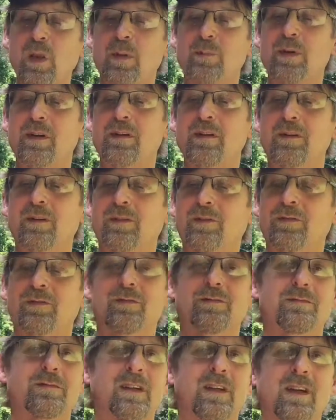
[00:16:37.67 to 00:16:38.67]
because,
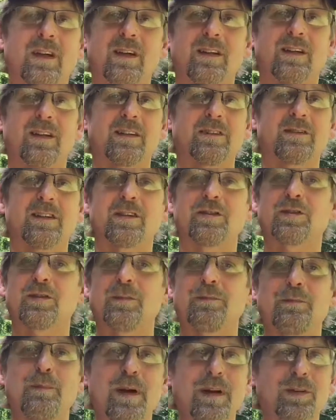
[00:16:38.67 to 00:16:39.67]
like I said, it's
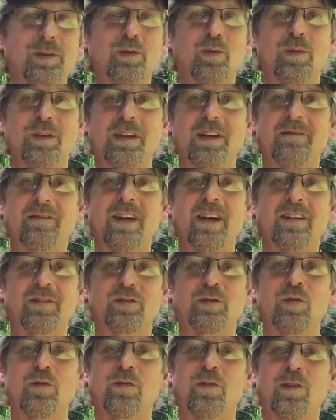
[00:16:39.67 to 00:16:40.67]
the best one they've got
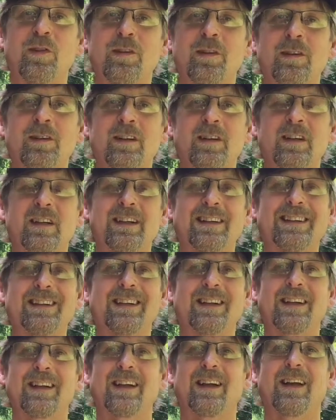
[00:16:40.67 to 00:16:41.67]
so far,
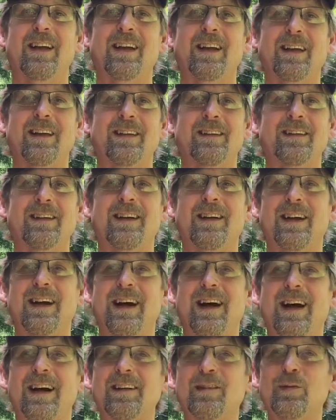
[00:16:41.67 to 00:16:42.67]
and
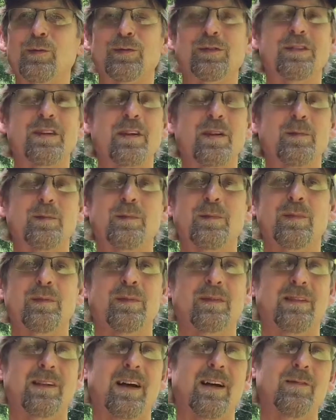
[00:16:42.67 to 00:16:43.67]
I don't see them
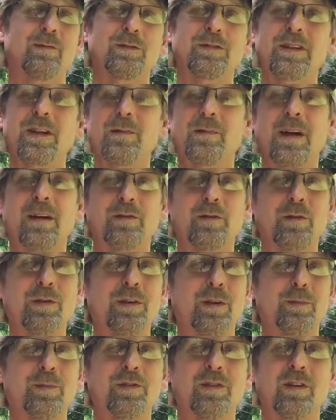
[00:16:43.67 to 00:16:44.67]

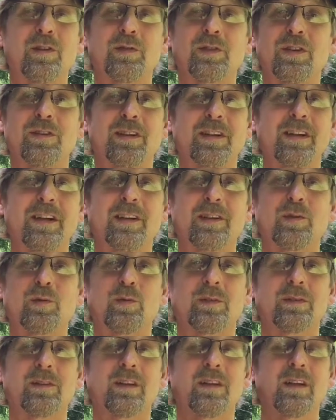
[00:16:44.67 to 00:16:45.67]
outdoing themselves on the next
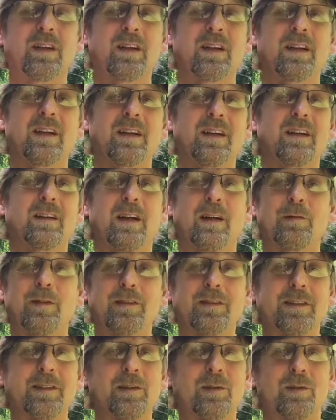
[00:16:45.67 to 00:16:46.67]
one. I
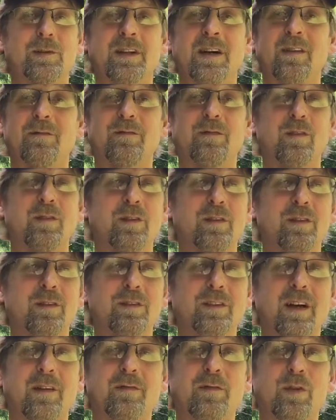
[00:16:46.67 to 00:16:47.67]
really don't. Not for
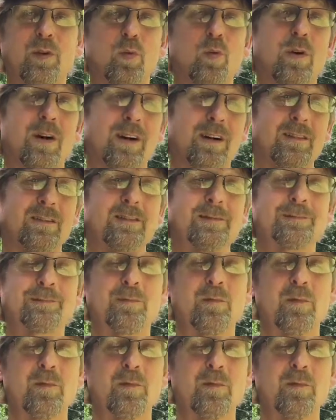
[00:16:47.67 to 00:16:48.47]
a while.